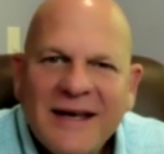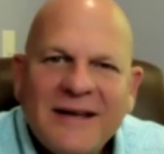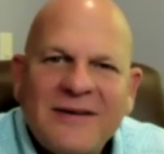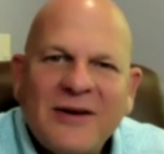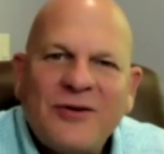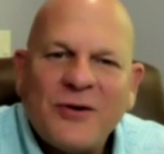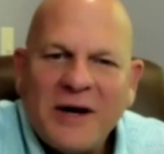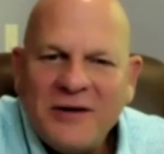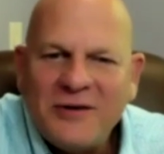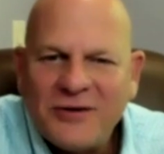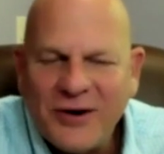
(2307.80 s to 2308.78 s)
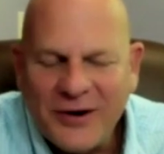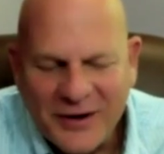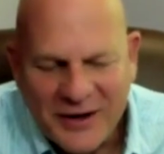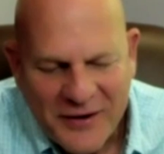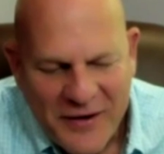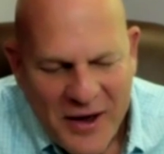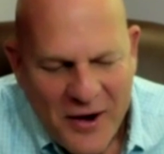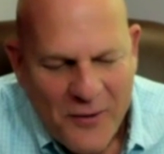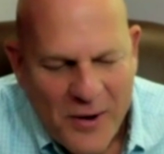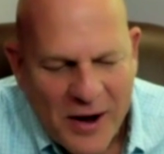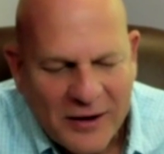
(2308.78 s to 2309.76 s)
such a great story.
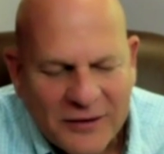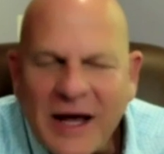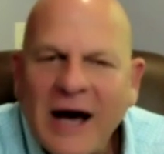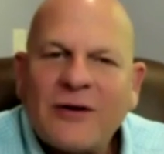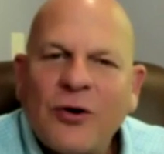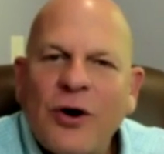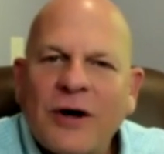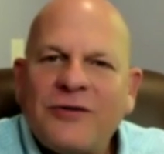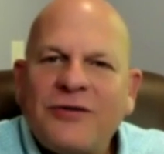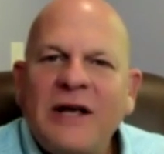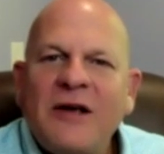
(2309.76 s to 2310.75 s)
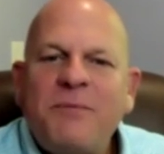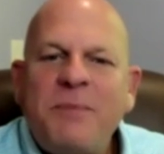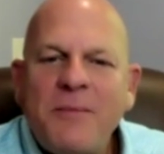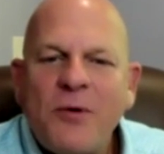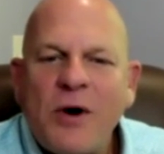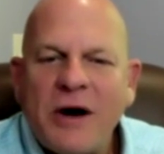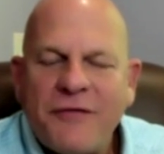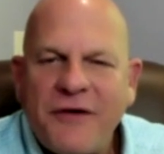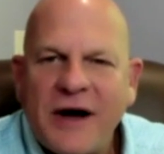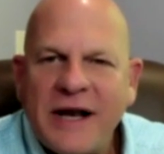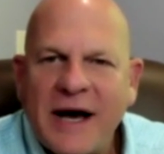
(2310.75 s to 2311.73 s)
Well, Dr. Augustine, if people want to
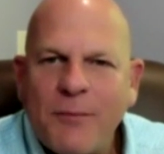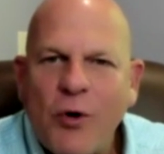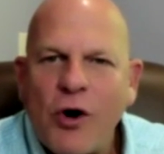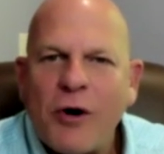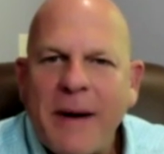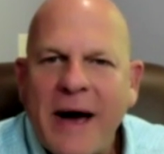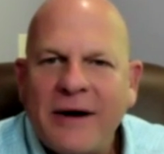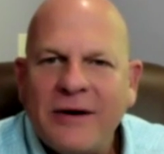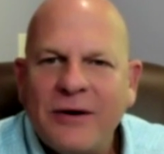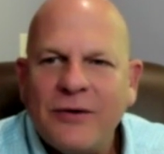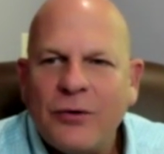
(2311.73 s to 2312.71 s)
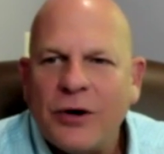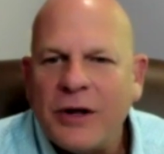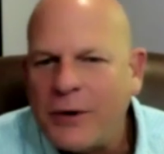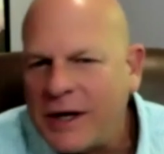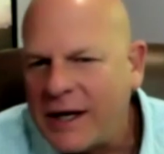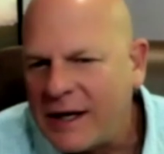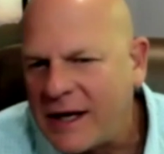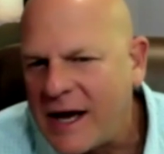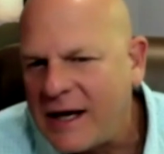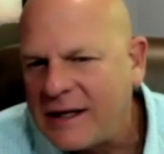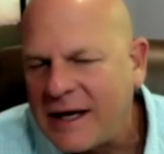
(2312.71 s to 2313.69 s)
find out more about you or they want to get in
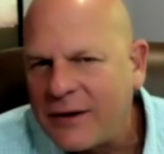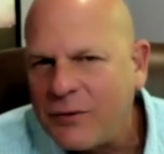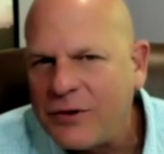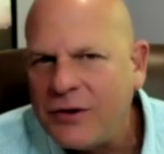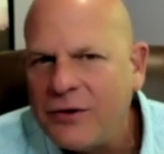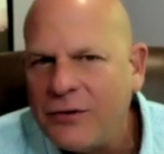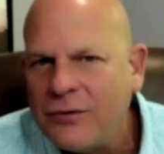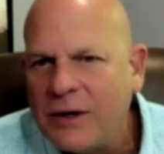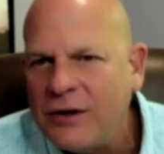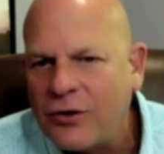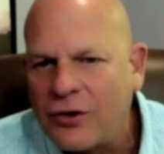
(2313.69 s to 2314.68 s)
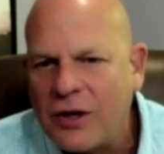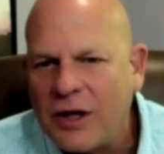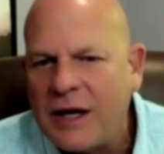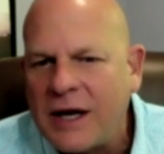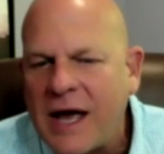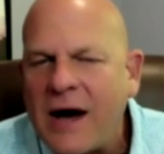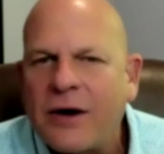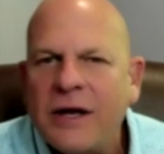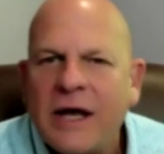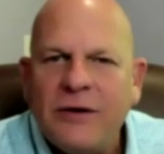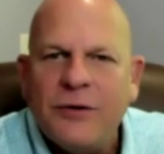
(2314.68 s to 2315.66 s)
contact with you and your clinic, yes. how can
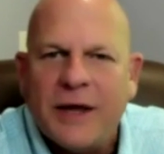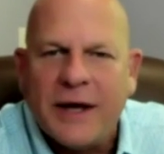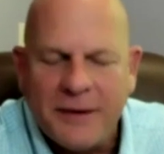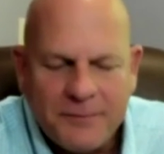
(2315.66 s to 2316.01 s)
they do that?